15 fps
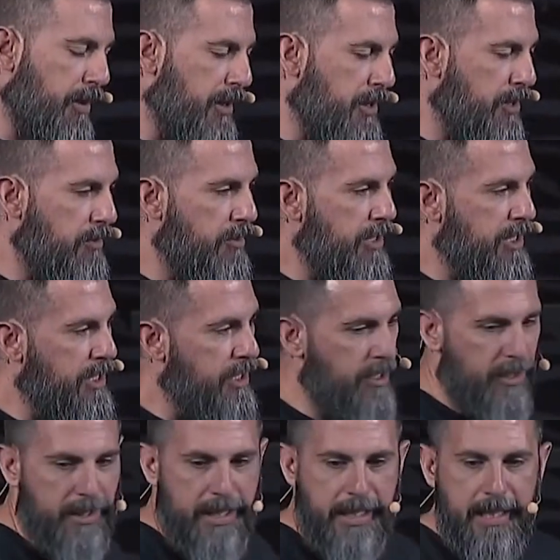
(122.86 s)
weren't too
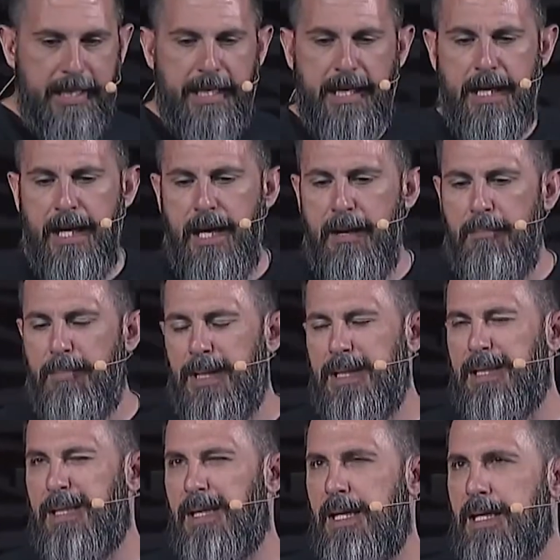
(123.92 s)
concerning,
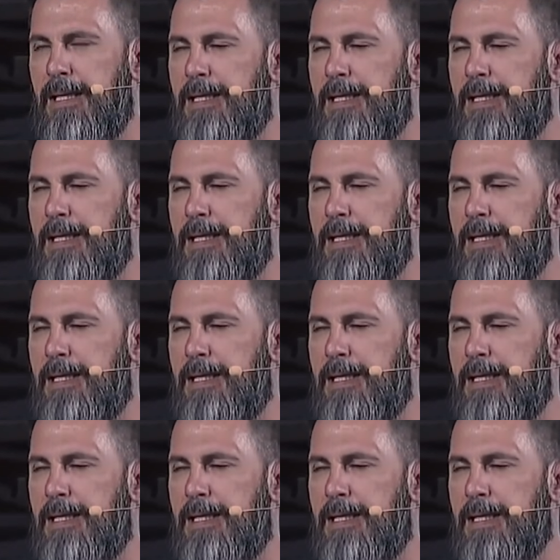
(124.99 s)
but